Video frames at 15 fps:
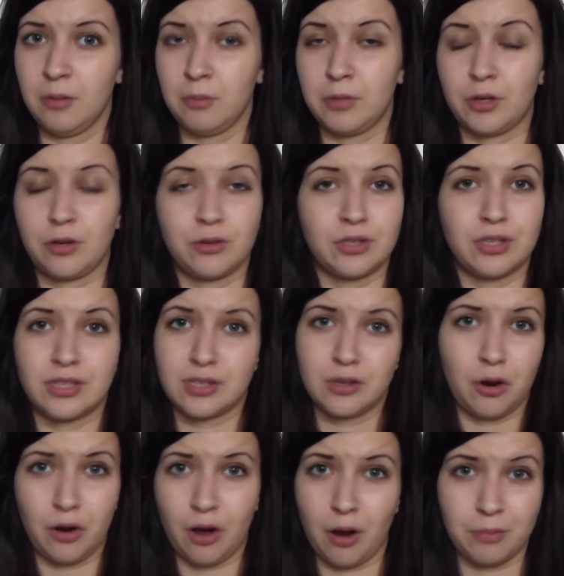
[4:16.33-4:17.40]
because it's
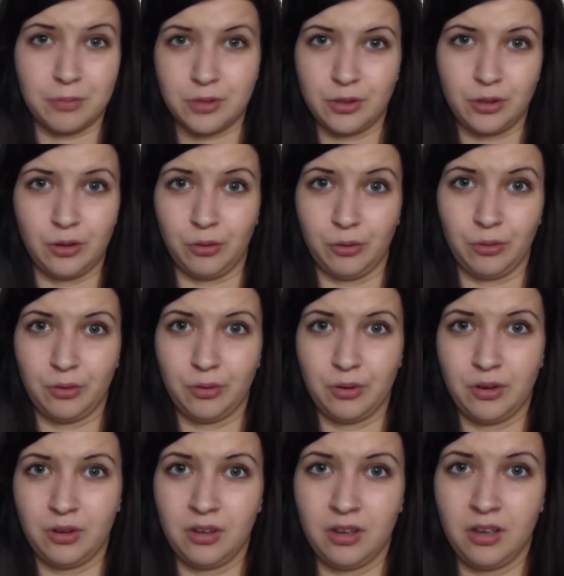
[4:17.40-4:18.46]
not up to you.
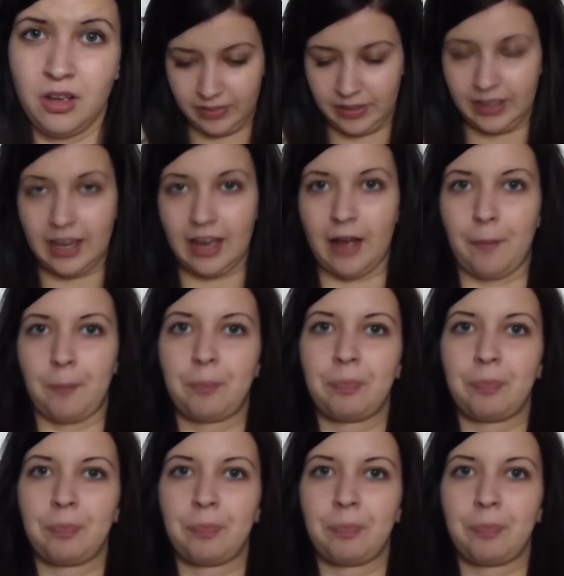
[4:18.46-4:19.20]
Yeah.